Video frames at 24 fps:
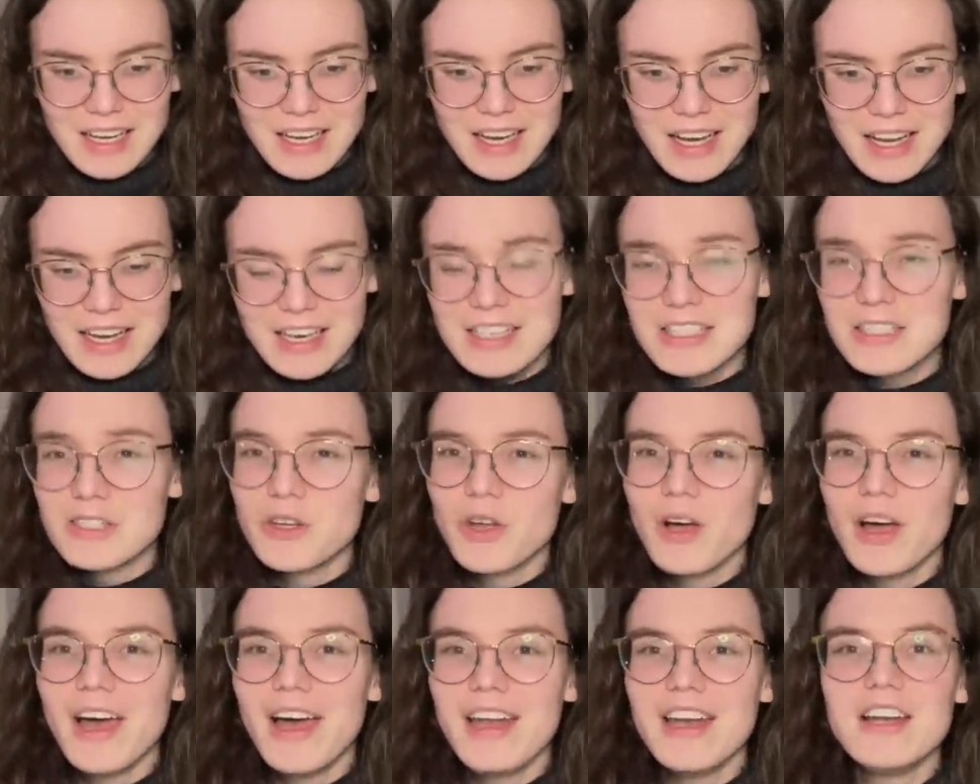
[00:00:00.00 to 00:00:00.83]
and it's
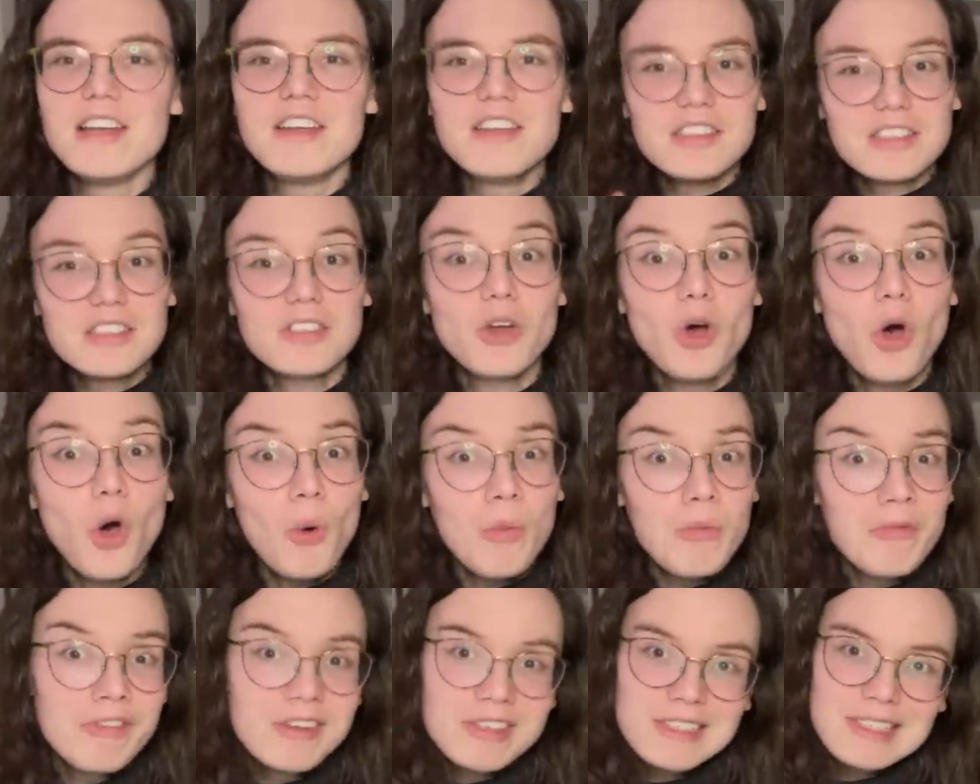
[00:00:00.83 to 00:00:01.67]
not and it doesn't
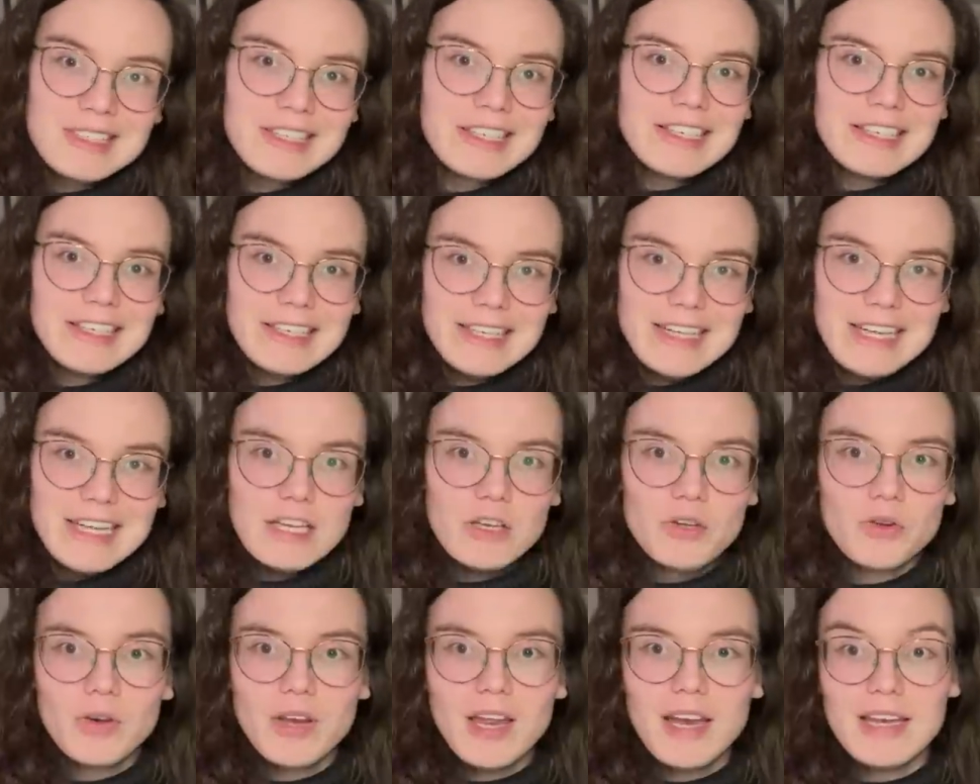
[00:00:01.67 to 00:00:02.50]
obviously
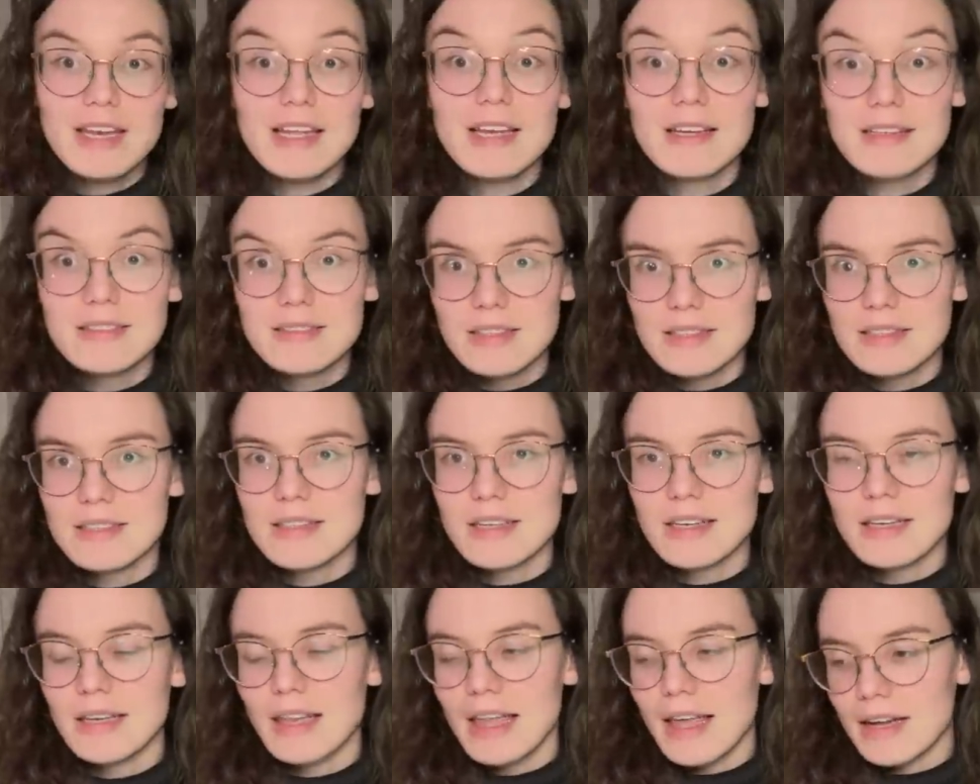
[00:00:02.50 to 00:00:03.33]
lean on any
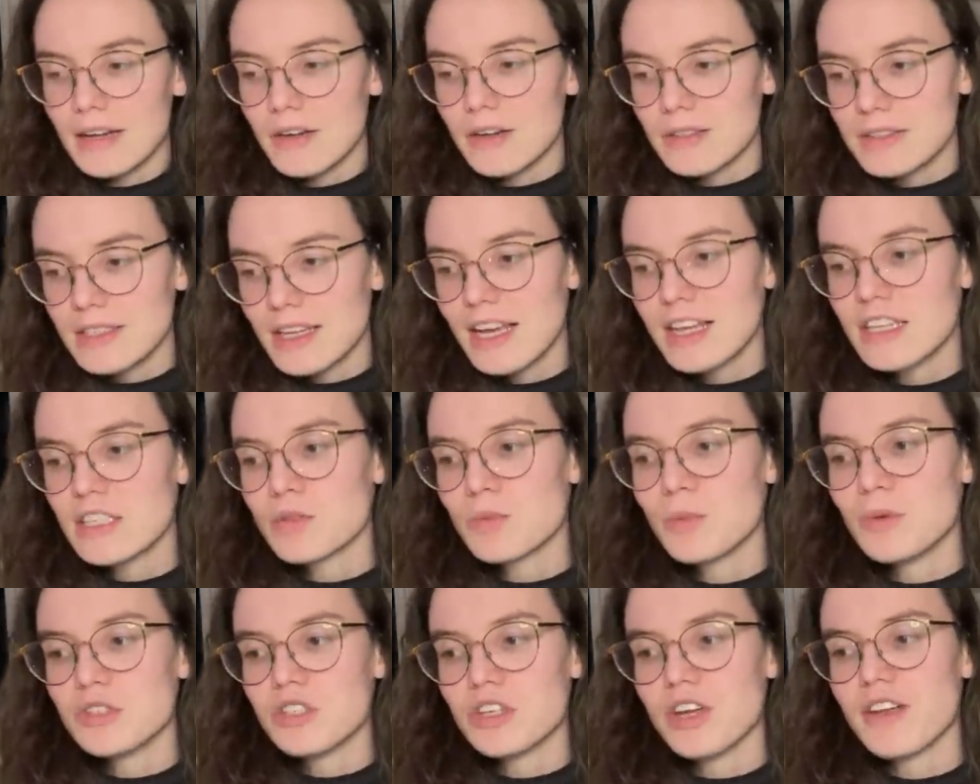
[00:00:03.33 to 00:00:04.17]
existing lego sets
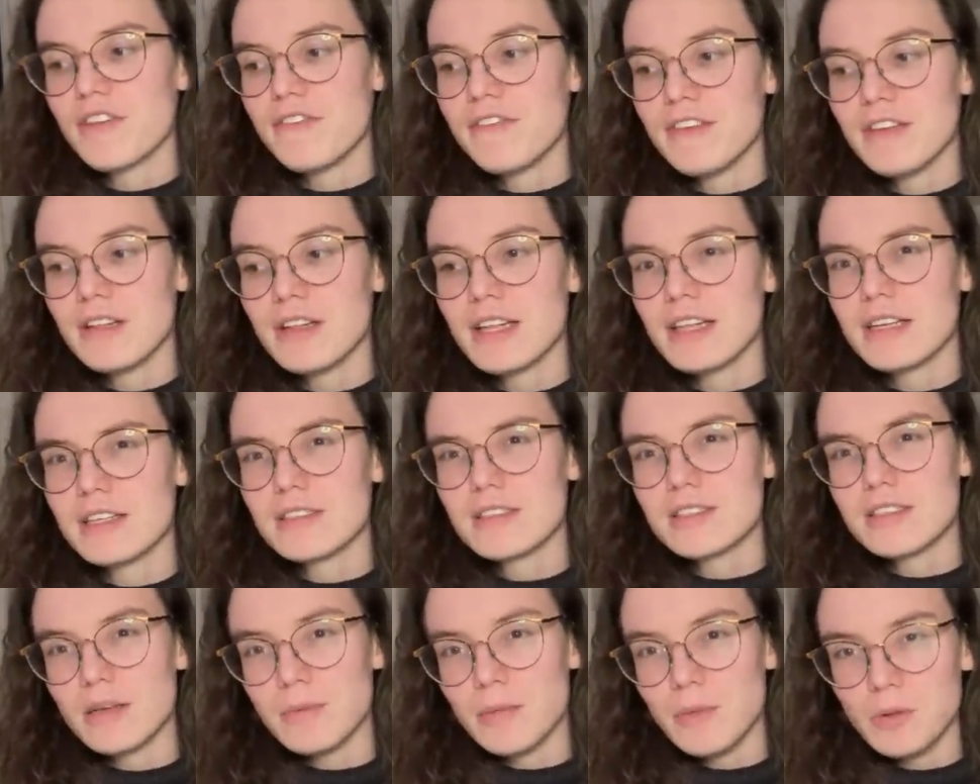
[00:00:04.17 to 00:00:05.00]
which i feel like
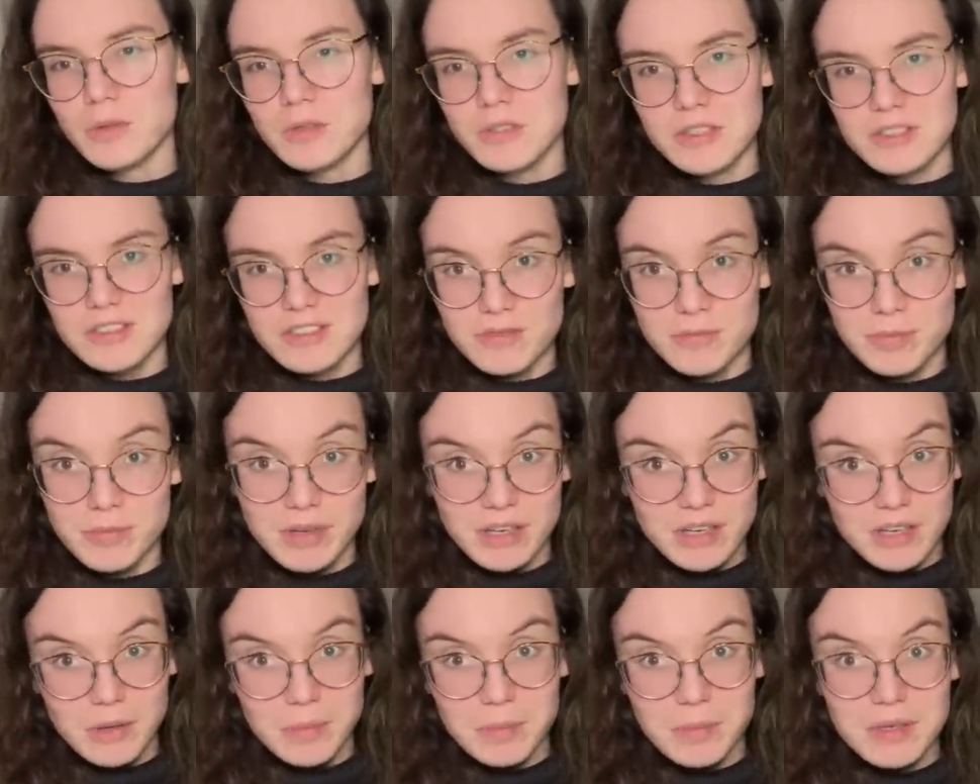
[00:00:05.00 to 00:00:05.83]
some alternative
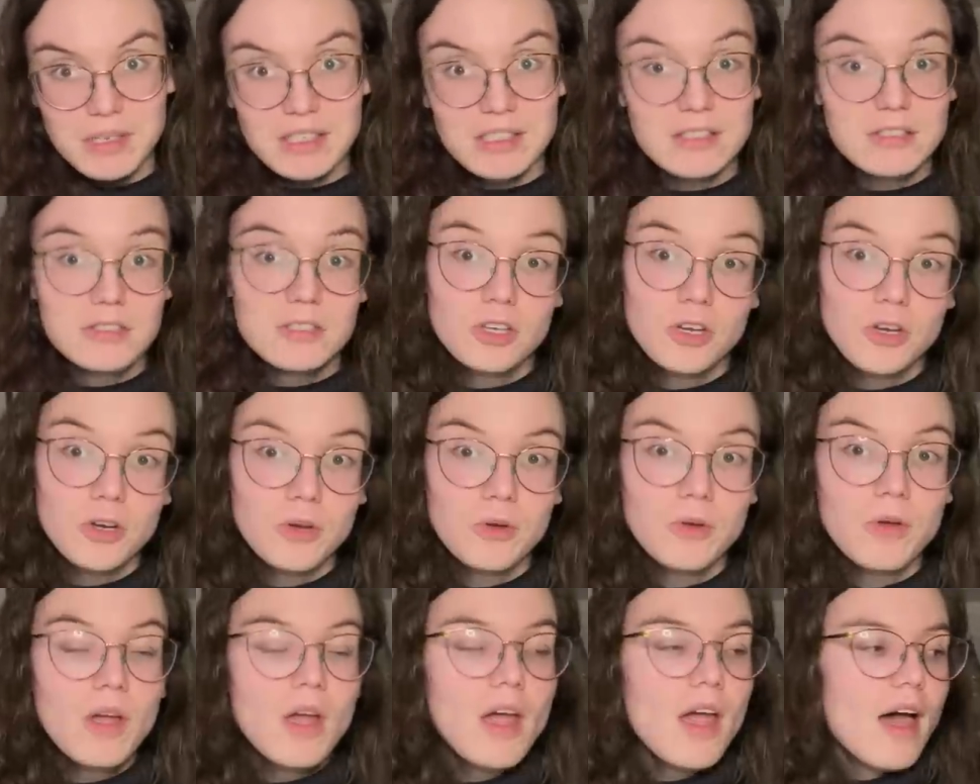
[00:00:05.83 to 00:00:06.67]
brick companies
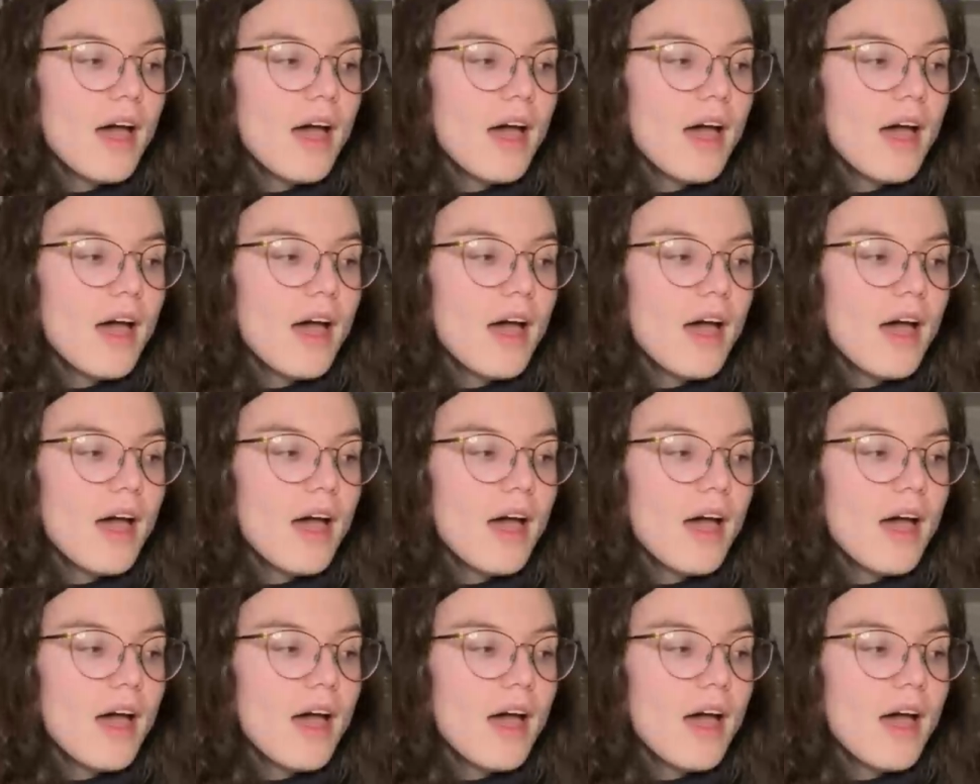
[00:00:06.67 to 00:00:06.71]
do